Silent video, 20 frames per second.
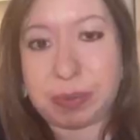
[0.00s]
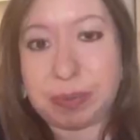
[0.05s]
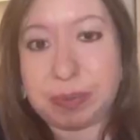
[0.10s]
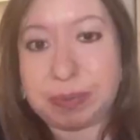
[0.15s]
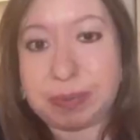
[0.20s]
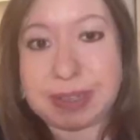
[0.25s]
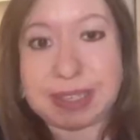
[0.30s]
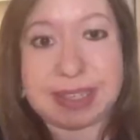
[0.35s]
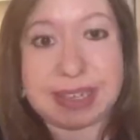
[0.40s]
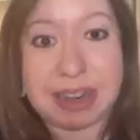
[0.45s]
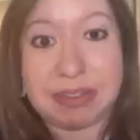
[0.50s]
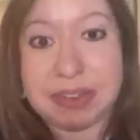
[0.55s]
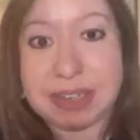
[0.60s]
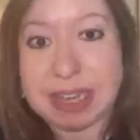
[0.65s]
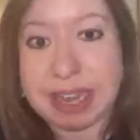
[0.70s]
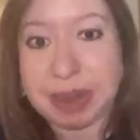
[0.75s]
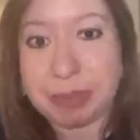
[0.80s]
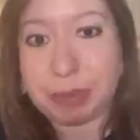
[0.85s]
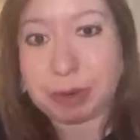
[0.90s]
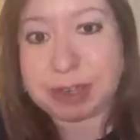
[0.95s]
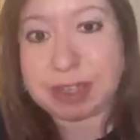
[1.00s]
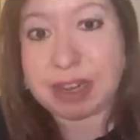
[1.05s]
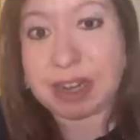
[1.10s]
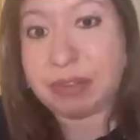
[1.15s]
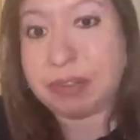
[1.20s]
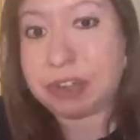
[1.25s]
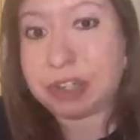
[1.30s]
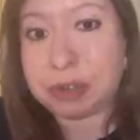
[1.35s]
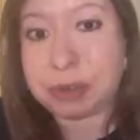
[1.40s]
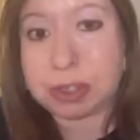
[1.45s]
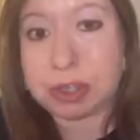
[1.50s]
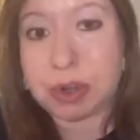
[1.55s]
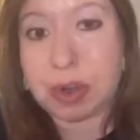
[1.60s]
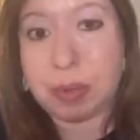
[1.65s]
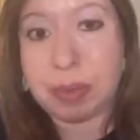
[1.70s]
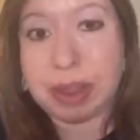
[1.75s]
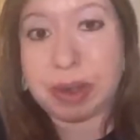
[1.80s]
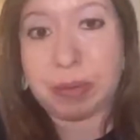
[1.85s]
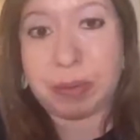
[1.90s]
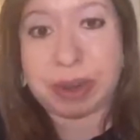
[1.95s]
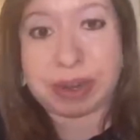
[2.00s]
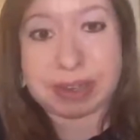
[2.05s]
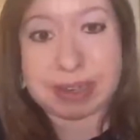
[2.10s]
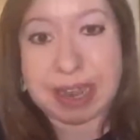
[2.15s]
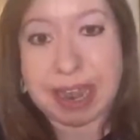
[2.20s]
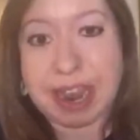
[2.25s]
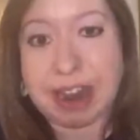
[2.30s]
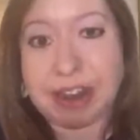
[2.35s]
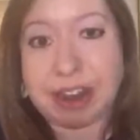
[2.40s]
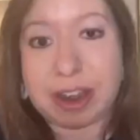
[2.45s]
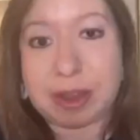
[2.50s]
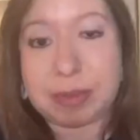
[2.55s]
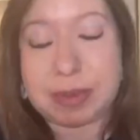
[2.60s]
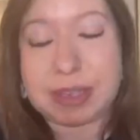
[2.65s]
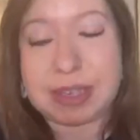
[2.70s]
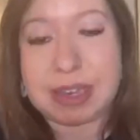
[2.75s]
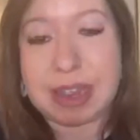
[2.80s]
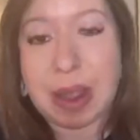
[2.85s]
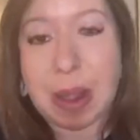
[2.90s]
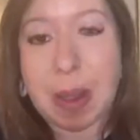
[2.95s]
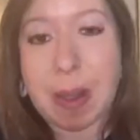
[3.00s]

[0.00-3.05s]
78% of the Jewish homeland went to Arabs.